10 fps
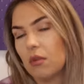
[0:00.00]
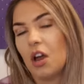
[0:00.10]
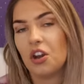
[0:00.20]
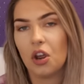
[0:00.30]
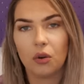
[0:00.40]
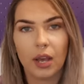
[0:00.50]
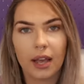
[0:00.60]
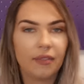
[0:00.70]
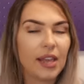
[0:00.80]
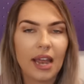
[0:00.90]
I don't know, like
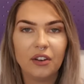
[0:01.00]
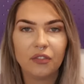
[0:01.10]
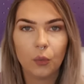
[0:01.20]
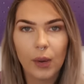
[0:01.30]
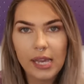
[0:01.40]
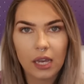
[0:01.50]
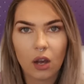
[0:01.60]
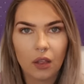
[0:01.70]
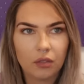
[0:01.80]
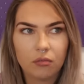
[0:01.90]
at the end of the week,
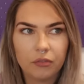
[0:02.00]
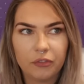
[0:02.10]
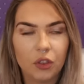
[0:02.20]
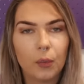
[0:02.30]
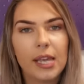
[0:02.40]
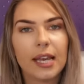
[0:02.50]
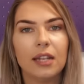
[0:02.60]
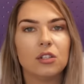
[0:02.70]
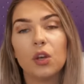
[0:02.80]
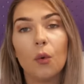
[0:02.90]
for the
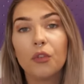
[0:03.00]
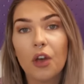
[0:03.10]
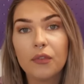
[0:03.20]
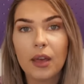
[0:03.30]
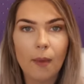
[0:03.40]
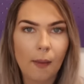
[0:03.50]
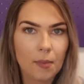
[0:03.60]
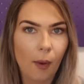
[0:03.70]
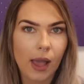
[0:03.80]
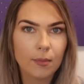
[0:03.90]
weekend. So although they might be
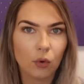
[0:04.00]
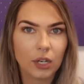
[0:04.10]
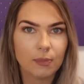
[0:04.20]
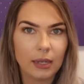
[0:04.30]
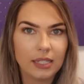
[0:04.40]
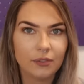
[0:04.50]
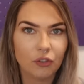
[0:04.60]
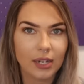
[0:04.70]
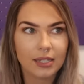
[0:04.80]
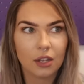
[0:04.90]
buying more expensive
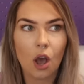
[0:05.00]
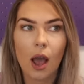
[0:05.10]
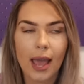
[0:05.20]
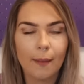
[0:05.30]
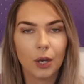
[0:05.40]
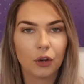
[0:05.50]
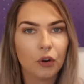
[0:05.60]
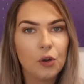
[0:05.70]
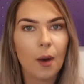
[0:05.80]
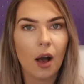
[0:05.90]
drinks than I am at
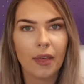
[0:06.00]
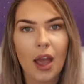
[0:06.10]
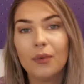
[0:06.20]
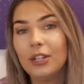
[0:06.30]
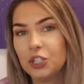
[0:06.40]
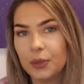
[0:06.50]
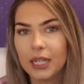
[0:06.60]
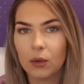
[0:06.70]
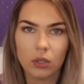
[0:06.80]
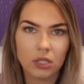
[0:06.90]
crew bar, they're only doing
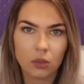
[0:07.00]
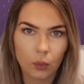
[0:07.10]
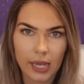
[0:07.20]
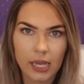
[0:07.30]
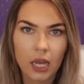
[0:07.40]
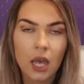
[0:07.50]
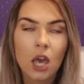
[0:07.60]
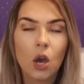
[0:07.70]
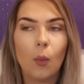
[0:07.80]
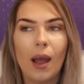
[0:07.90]
that once a week.
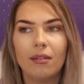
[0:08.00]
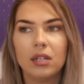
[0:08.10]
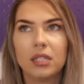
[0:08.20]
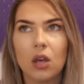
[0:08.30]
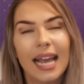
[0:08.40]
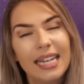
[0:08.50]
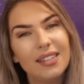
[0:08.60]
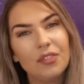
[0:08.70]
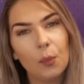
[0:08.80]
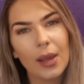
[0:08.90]
Whereas days
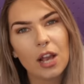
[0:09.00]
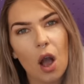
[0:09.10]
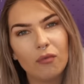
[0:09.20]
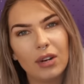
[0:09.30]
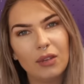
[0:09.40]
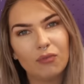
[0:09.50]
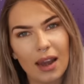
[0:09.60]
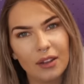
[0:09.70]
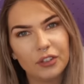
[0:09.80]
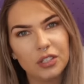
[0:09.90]
of the week aren't really
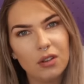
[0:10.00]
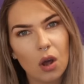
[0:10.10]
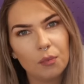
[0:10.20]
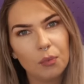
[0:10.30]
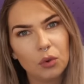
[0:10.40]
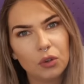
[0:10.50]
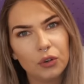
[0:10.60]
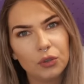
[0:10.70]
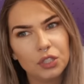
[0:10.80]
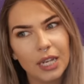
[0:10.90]
relevant on board
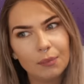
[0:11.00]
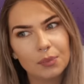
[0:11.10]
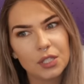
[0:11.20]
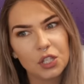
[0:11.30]
cruise ships.